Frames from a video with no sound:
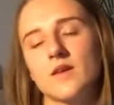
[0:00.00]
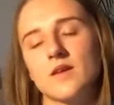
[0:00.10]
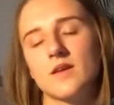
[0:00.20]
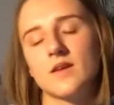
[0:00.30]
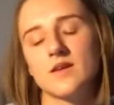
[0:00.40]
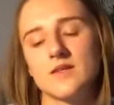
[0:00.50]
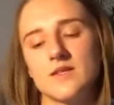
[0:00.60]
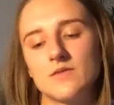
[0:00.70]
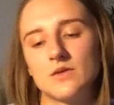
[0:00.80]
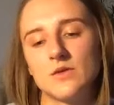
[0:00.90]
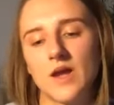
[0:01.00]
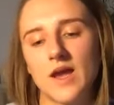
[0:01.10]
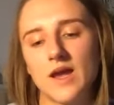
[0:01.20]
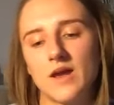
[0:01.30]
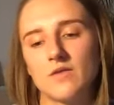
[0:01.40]
And if you
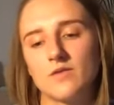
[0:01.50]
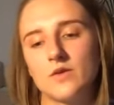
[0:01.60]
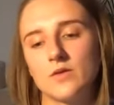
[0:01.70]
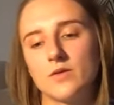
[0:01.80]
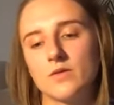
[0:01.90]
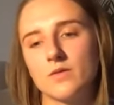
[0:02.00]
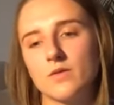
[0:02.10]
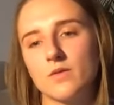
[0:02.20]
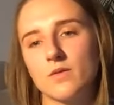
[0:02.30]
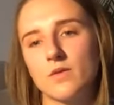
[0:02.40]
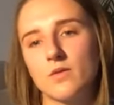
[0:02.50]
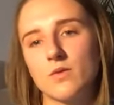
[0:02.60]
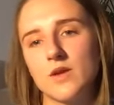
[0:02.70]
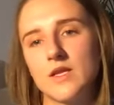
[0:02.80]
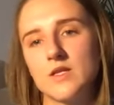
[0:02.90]
have your
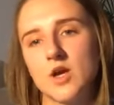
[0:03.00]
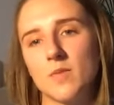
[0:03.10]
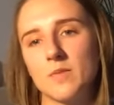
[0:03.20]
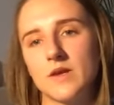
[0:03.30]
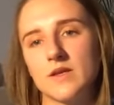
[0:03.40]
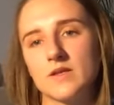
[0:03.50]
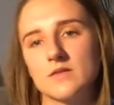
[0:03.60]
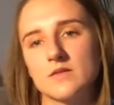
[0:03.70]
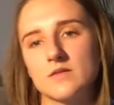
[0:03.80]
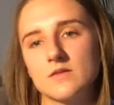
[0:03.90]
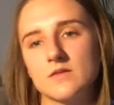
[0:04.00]
3 topics,